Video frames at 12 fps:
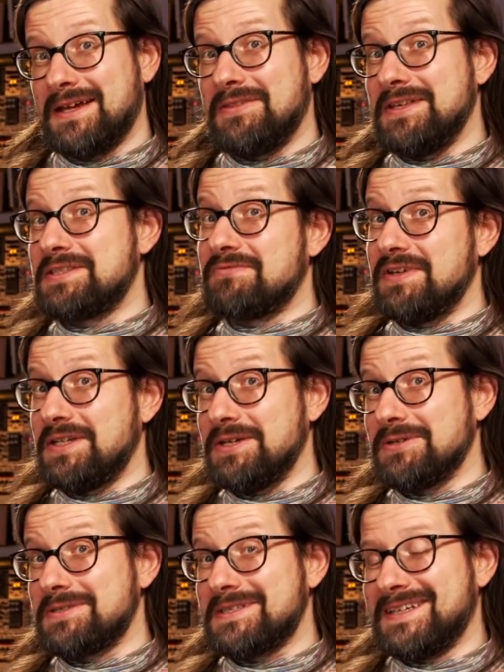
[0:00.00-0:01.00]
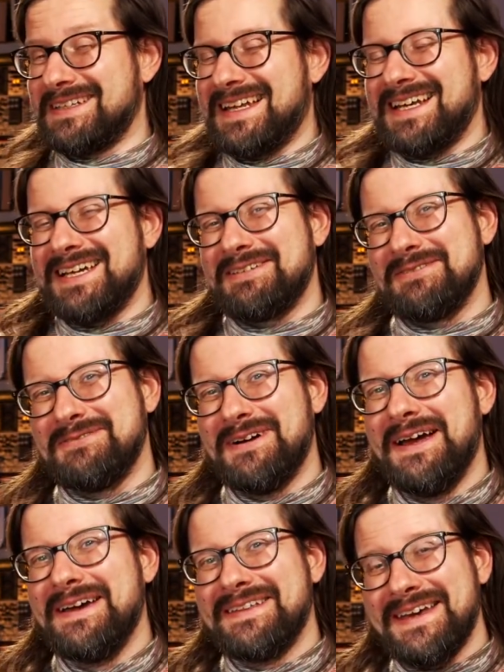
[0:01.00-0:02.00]
These videos that I do,
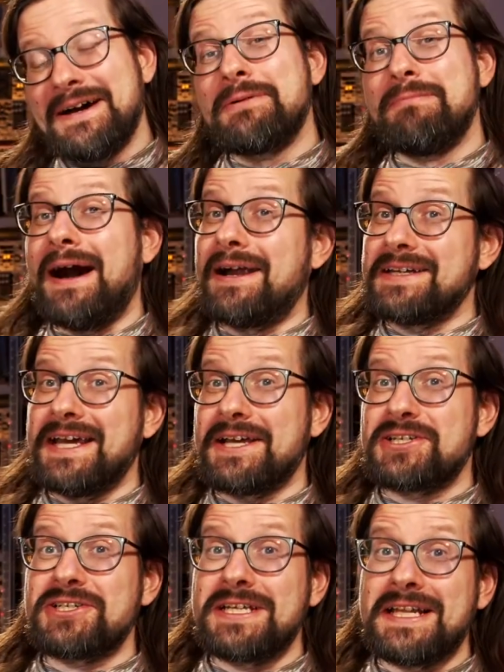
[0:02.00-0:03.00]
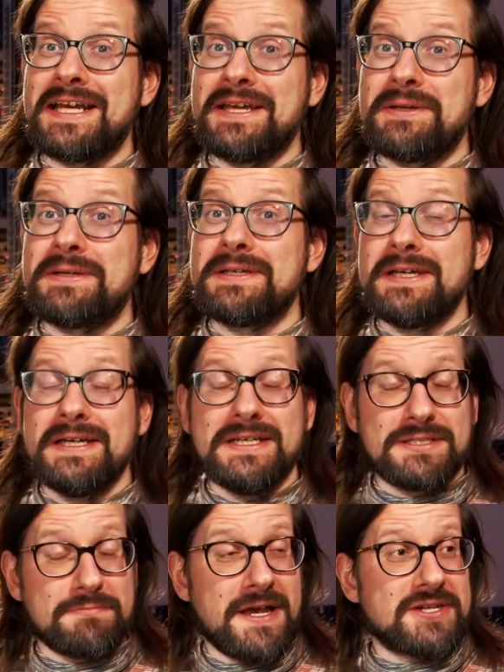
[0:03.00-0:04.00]
they are part actually, like,
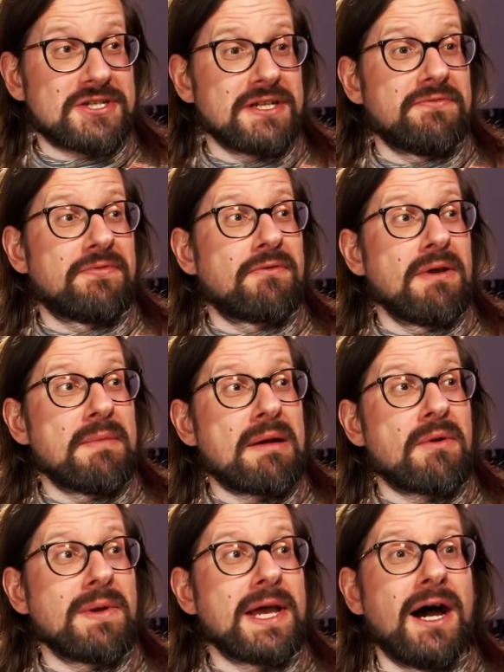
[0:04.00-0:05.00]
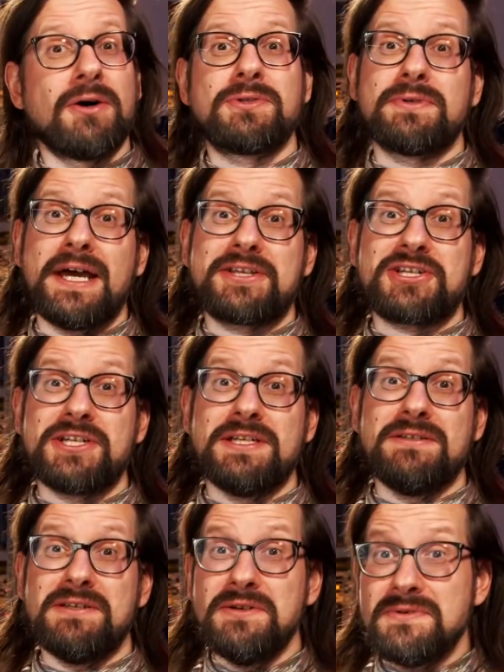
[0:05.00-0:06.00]
especially for remembering how to actually
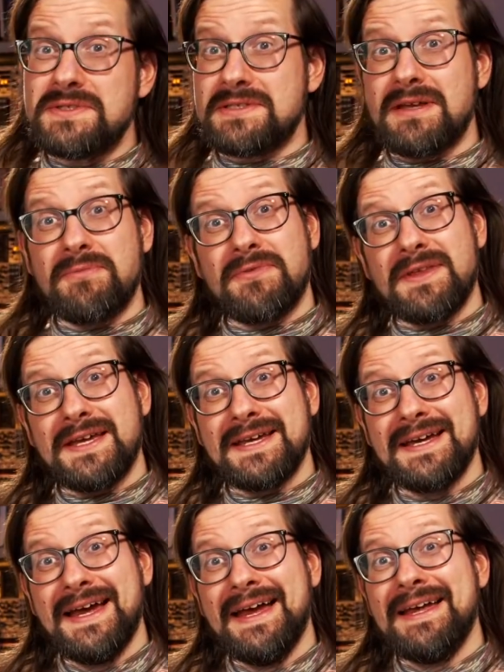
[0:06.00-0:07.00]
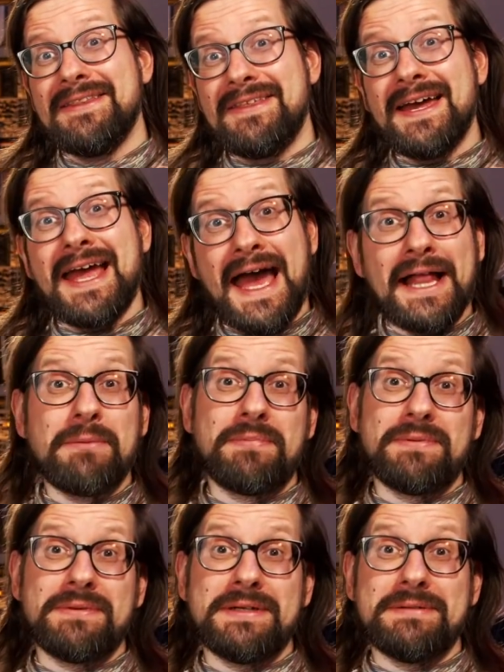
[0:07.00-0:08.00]
use something. They help
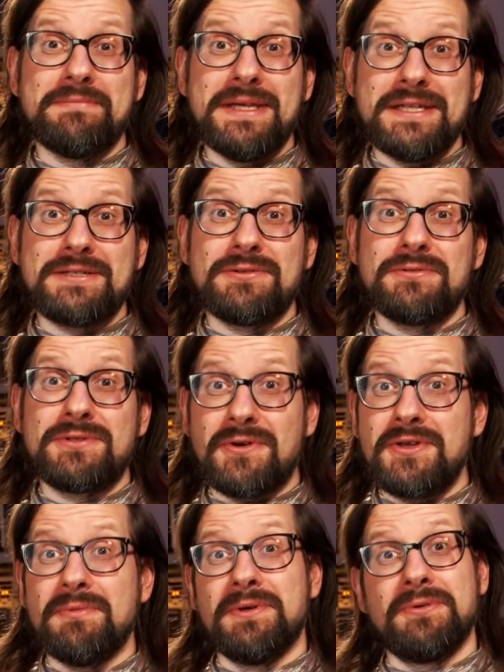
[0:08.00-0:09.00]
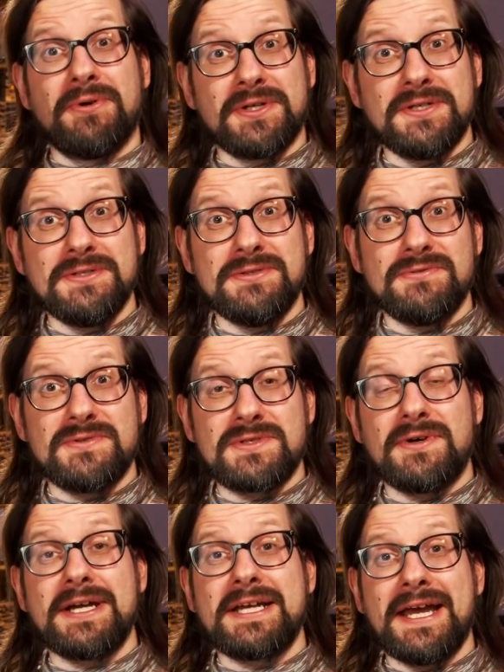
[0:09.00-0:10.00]
me to document what I do.
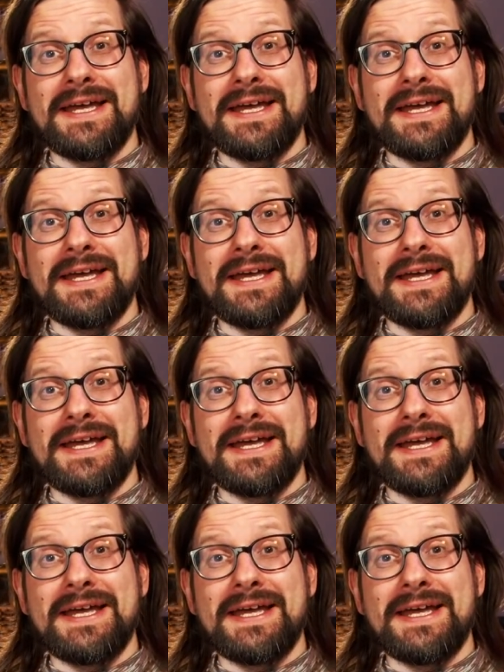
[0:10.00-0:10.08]
So I